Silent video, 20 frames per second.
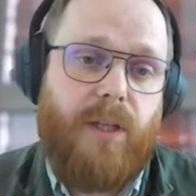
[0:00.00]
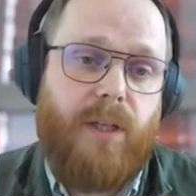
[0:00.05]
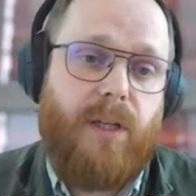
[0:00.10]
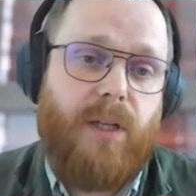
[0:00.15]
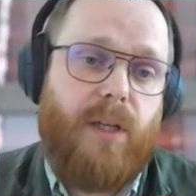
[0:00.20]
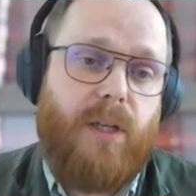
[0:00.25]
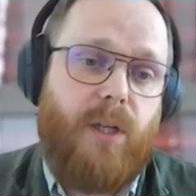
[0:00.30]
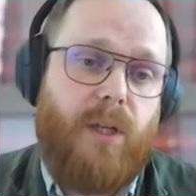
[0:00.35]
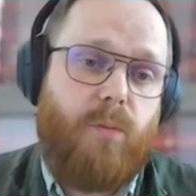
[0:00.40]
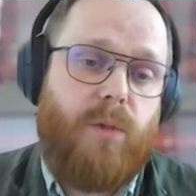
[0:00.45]

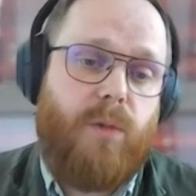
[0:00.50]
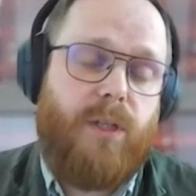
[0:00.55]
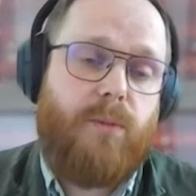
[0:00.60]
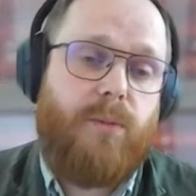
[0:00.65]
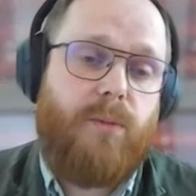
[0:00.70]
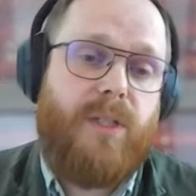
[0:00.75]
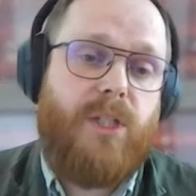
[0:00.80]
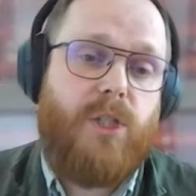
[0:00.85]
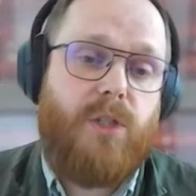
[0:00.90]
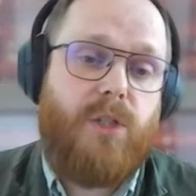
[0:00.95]
where
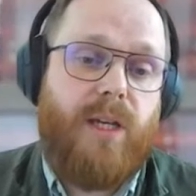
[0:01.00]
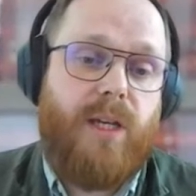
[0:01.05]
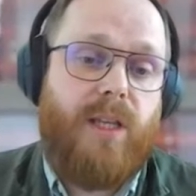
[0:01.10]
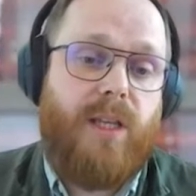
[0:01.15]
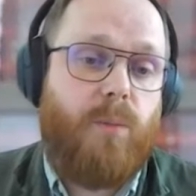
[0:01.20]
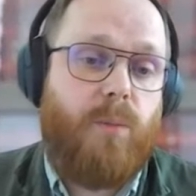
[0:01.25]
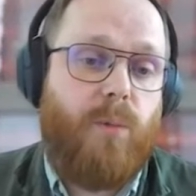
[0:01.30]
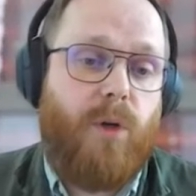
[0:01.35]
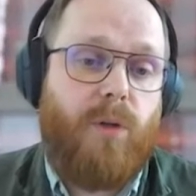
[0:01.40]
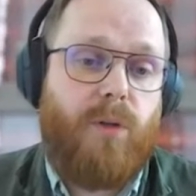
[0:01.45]
we
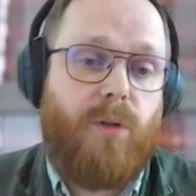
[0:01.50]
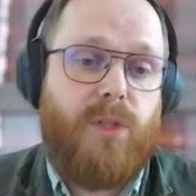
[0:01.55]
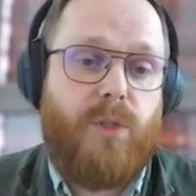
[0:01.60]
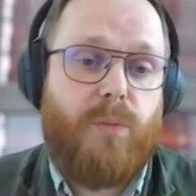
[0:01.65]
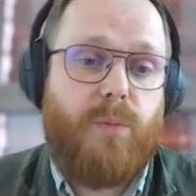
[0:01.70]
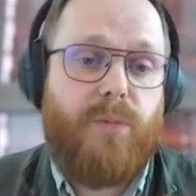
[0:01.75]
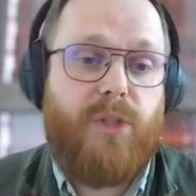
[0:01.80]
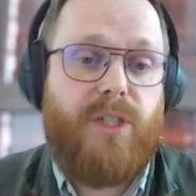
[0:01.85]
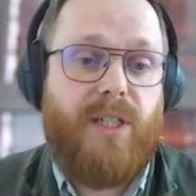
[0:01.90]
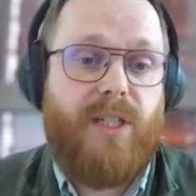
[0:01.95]
train the model
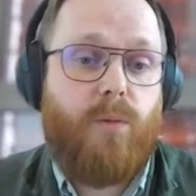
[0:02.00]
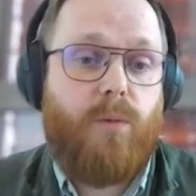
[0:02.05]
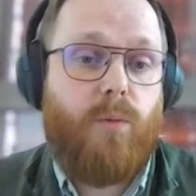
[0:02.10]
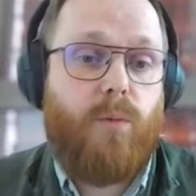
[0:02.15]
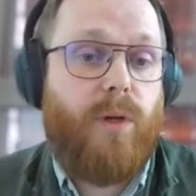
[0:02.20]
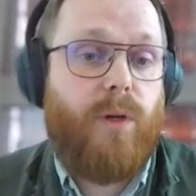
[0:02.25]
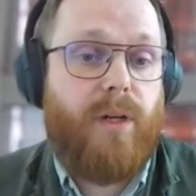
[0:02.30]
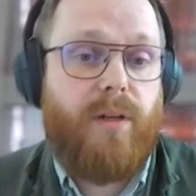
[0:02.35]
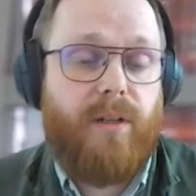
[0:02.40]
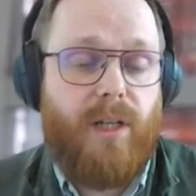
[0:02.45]
to predict
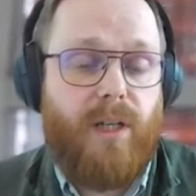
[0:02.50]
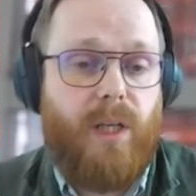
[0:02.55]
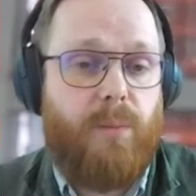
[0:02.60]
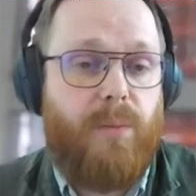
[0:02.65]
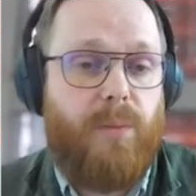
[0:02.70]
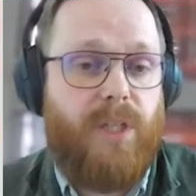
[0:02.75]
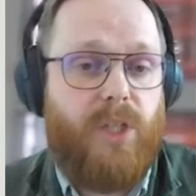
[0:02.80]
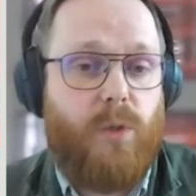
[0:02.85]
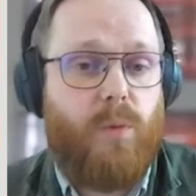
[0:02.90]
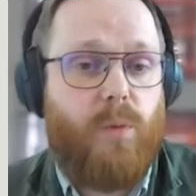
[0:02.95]
where an
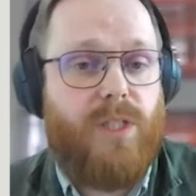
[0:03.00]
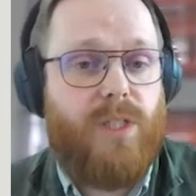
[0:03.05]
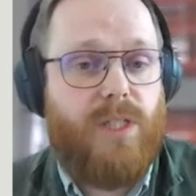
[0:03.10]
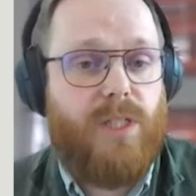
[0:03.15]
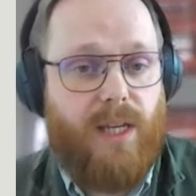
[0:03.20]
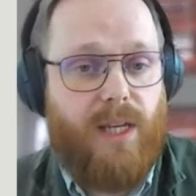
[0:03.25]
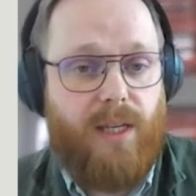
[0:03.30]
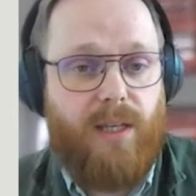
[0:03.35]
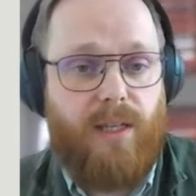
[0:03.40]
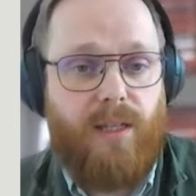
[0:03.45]
image was
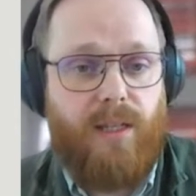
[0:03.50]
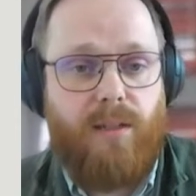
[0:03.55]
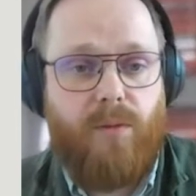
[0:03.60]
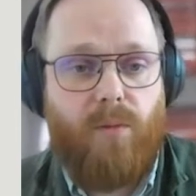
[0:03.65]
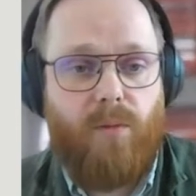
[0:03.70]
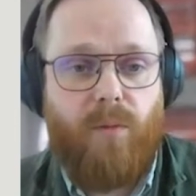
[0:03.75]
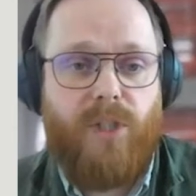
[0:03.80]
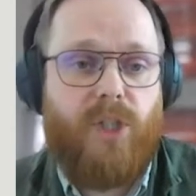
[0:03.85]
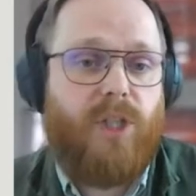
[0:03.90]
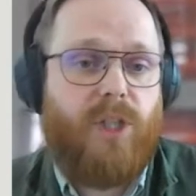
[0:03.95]

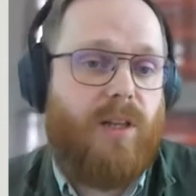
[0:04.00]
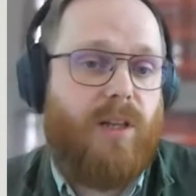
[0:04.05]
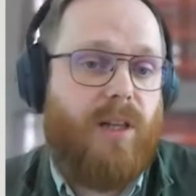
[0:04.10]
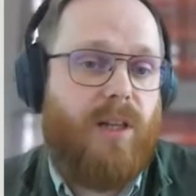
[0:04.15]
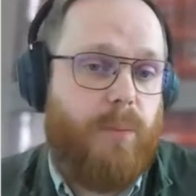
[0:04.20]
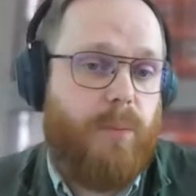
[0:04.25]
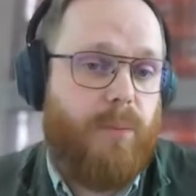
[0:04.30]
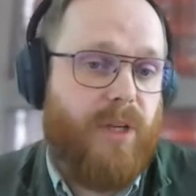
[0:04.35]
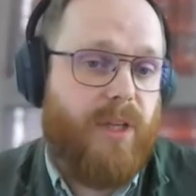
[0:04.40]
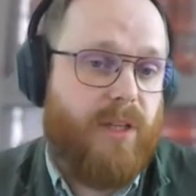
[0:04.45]
taken, which
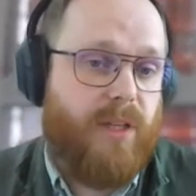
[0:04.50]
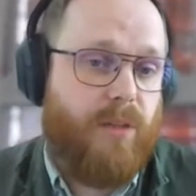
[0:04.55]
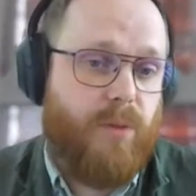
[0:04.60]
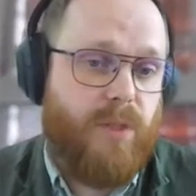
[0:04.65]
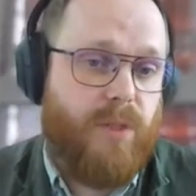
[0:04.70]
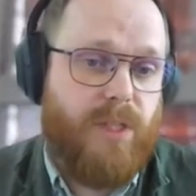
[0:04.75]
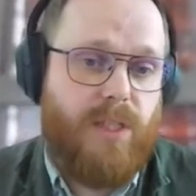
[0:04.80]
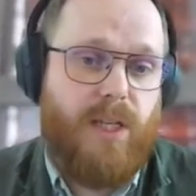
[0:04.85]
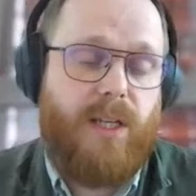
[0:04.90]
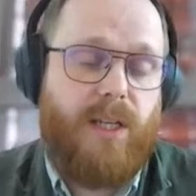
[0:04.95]
climate it
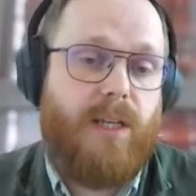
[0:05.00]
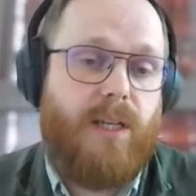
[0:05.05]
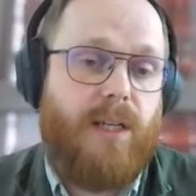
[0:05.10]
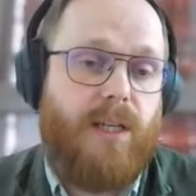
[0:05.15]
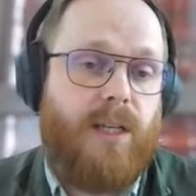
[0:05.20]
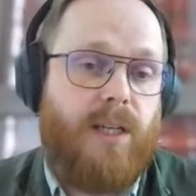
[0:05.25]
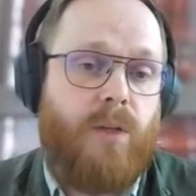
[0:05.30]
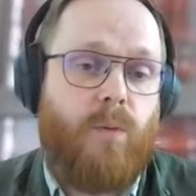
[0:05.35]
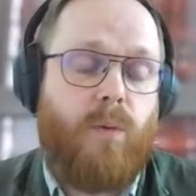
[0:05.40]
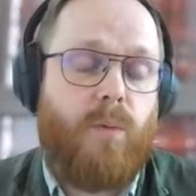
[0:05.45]
was taken
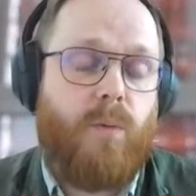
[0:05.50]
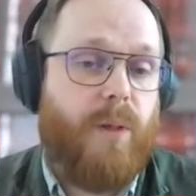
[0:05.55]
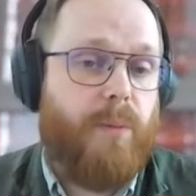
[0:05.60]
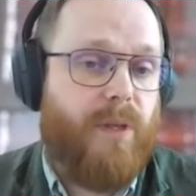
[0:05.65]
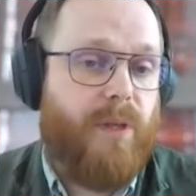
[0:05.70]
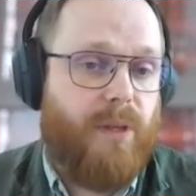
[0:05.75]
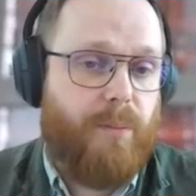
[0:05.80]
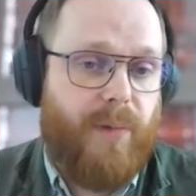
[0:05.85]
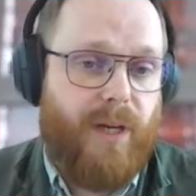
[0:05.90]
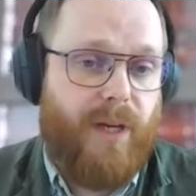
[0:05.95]
in, or
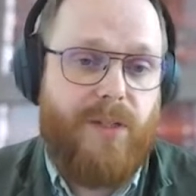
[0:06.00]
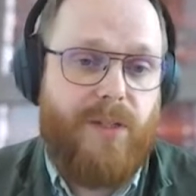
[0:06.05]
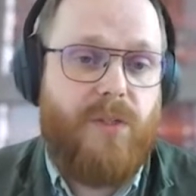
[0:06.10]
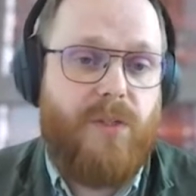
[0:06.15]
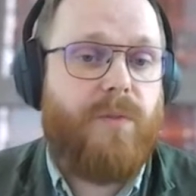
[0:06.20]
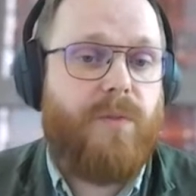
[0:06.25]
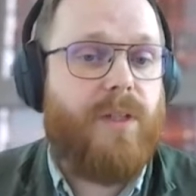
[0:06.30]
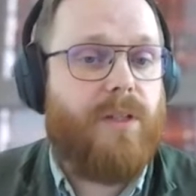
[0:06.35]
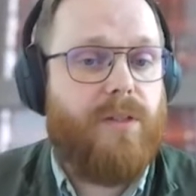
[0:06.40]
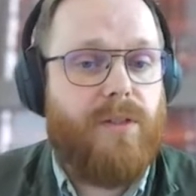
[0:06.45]
maybe the
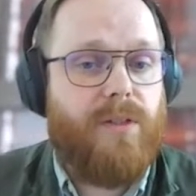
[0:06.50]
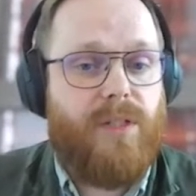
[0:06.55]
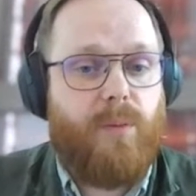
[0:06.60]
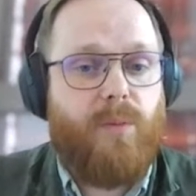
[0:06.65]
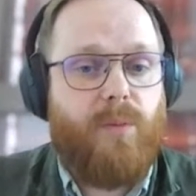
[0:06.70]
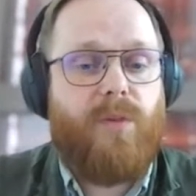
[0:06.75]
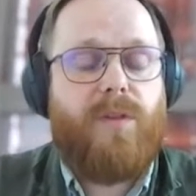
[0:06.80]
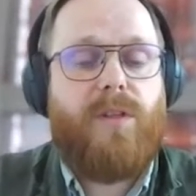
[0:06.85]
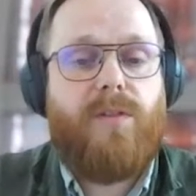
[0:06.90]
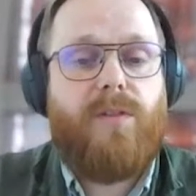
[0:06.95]
biosphere,
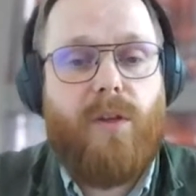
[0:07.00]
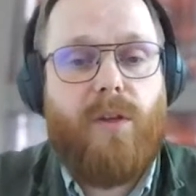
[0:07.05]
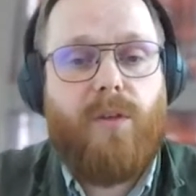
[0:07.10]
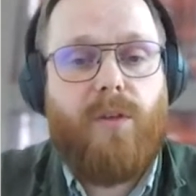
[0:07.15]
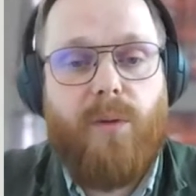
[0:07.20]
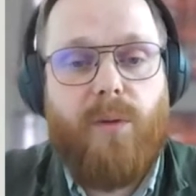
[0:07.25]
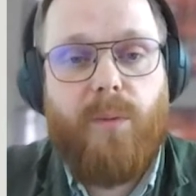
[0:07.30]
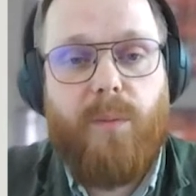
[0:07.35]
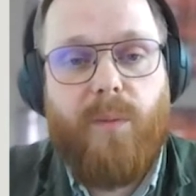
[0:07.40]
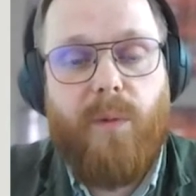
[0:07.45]
some of these
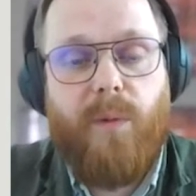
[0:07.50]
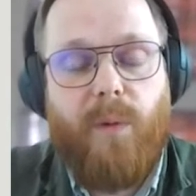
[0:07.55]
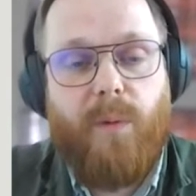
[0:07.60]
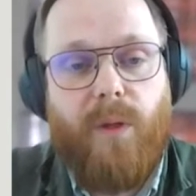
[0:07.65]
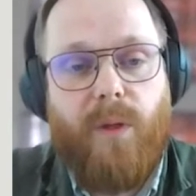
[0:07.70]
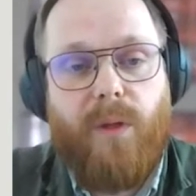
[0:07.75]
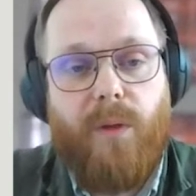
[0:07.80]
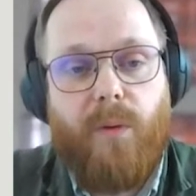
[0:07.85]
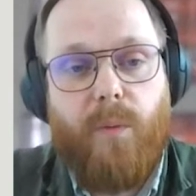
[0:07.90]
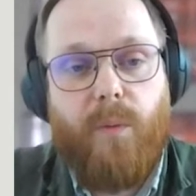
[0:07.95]
other
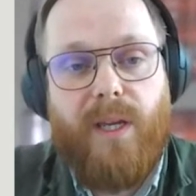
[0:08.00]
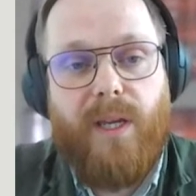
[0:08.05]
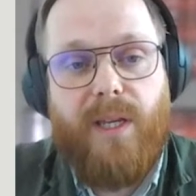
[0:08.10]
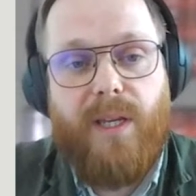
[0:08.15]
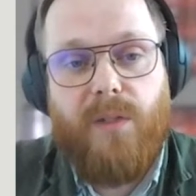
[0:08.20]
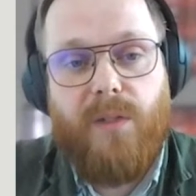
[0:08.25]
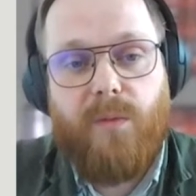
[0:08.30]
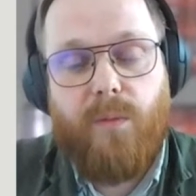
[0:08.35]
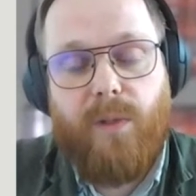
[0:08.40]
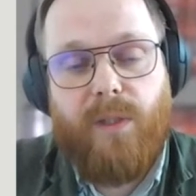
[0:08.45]

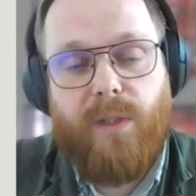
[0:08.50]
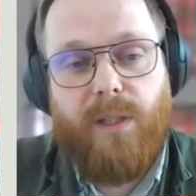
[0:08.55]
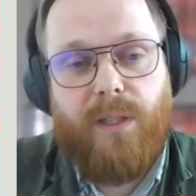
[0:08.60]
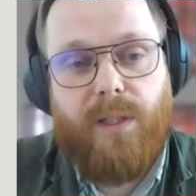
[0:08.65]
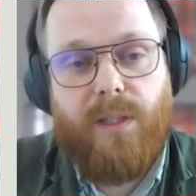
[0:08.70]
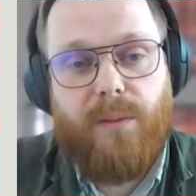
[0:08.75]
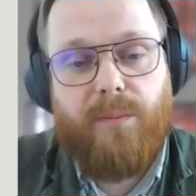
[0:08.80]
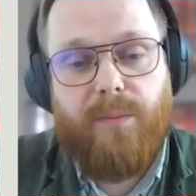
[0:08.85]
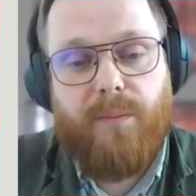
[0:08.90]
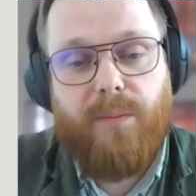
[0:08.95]
ways
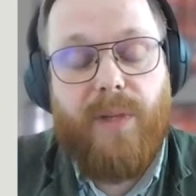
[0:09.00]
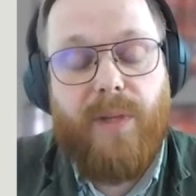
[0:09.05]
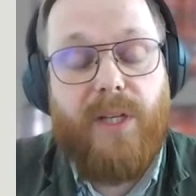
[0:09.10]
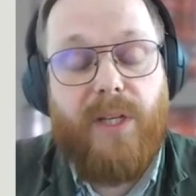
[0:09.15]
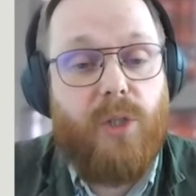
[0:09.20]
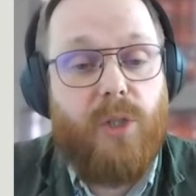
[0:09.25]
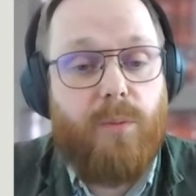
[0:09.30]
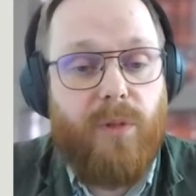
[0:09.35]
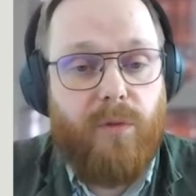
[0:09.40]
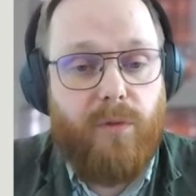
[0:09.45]
we
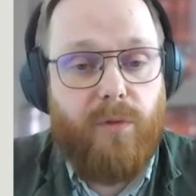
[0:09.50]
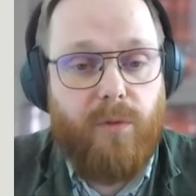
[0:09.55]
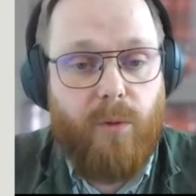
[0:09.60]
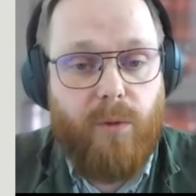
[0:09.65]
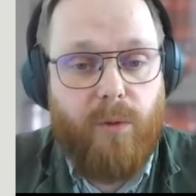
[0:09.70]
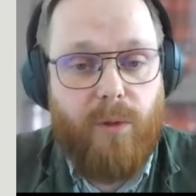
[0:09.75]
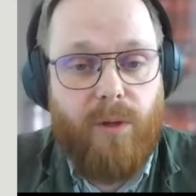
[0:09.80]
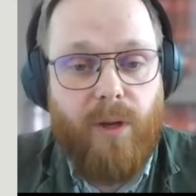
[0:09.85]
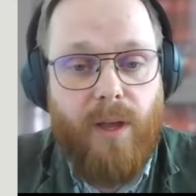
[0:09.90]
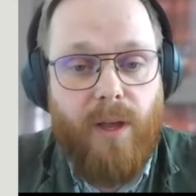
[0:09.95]
mentioned
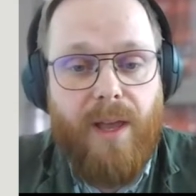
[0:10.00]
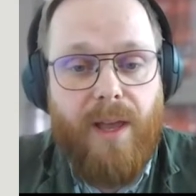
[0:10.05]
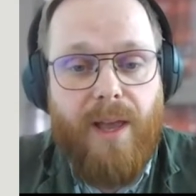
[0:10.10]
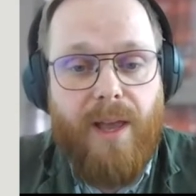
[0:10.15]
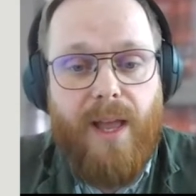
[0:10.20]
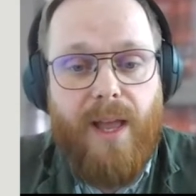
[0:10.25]
before.